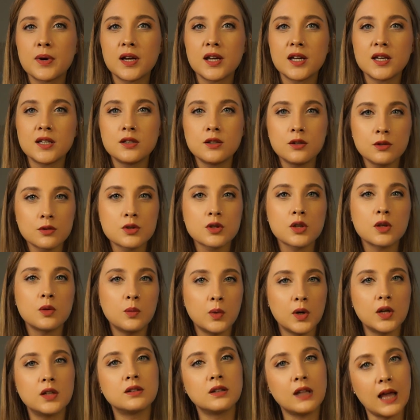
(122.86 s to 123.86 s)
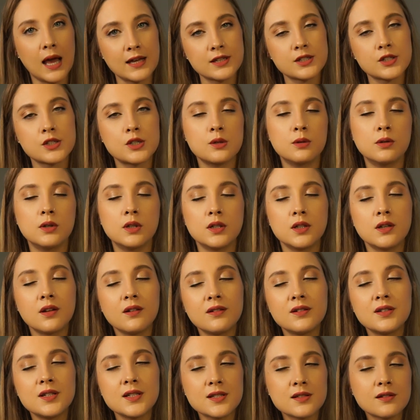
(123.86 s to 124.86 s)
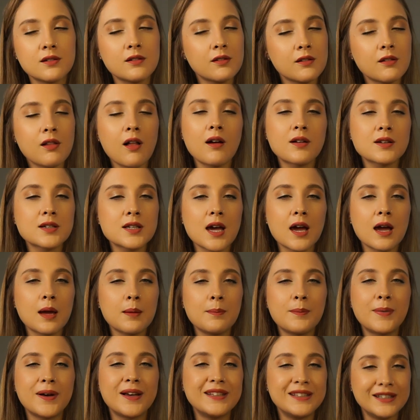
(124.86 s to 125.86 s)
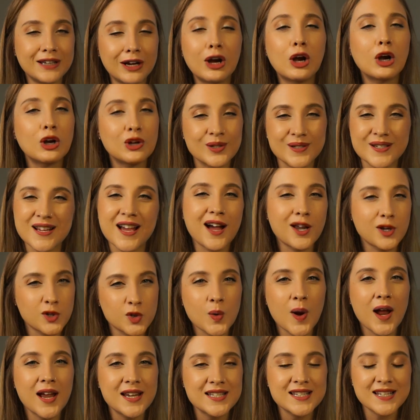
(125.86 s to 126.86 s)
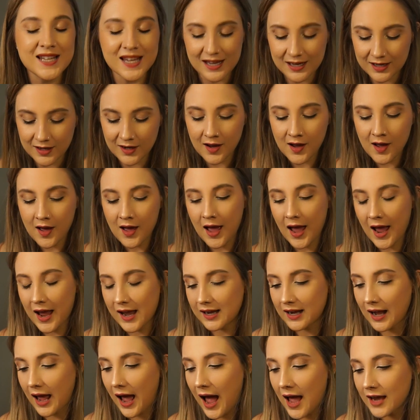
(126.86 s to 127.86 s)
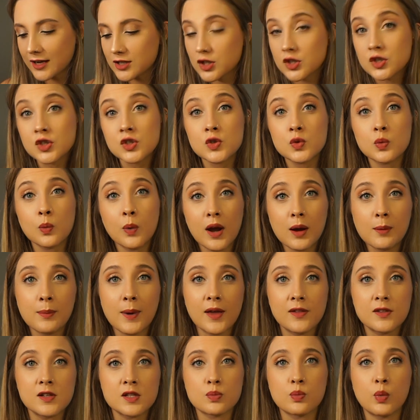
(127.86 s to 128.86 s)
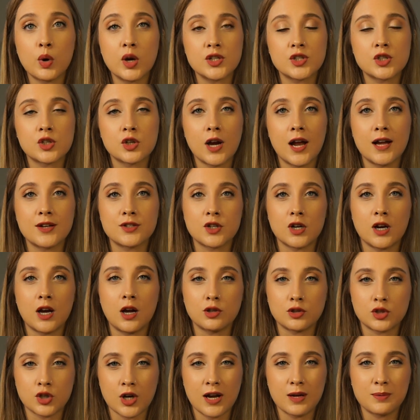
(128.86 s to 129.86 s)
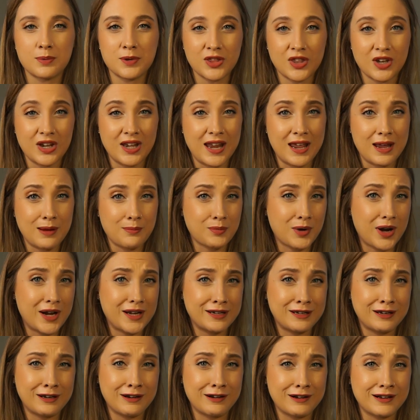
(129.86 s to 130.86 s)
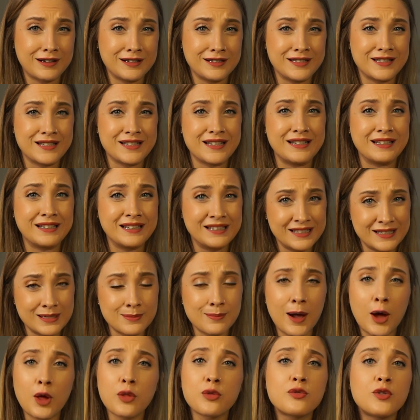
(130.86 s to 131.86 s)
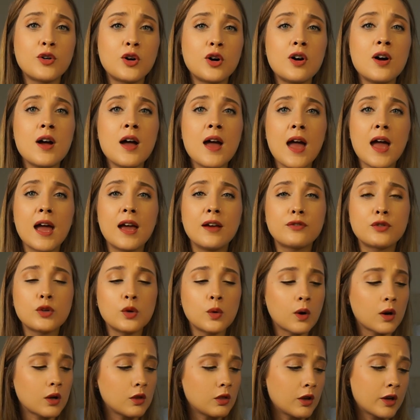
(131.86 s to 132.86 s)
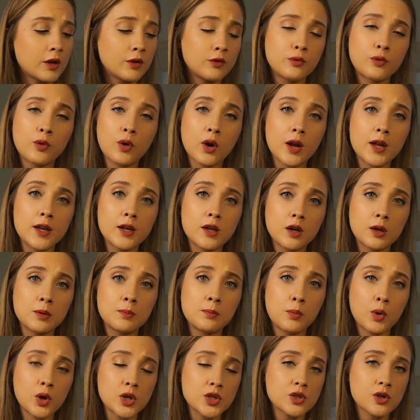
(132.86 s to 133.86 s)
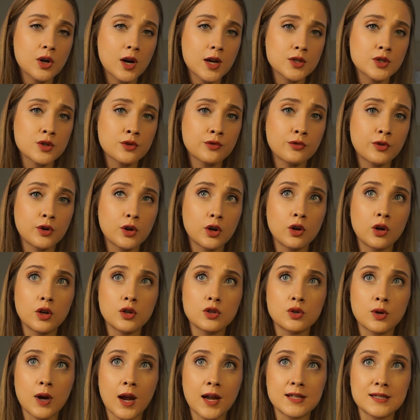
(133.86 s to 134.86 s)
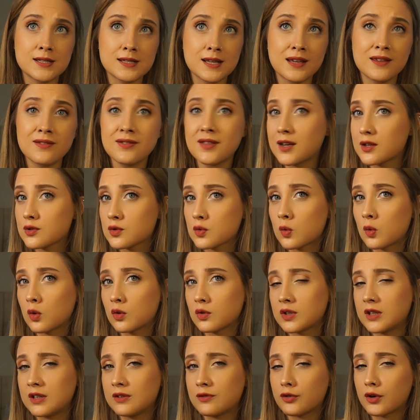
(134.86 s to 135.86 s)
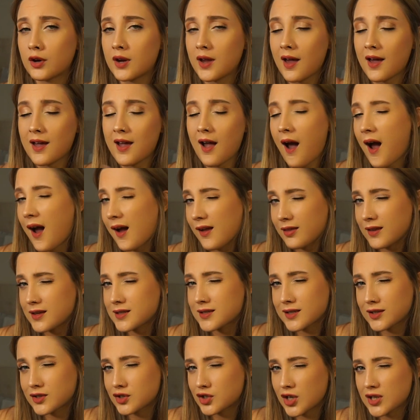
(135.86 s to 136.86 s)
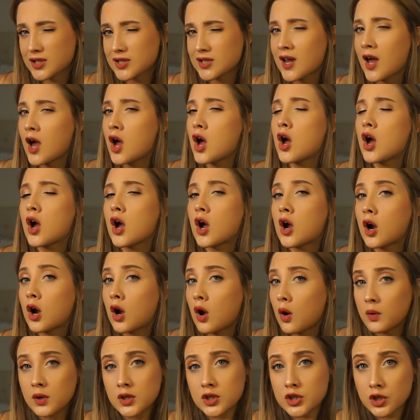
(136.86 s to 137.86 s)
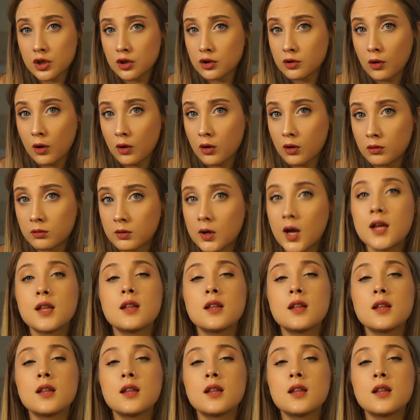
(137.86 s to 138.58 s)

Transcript: but it usually will last you a decently long time. But your girl's got dry skin, and I just swear by this moisturizer. I'll try to put the name right here because it is a mouthful. If you are looking for a good moisturizer for dry skin that is cruelty-free, I highly suggest going to your local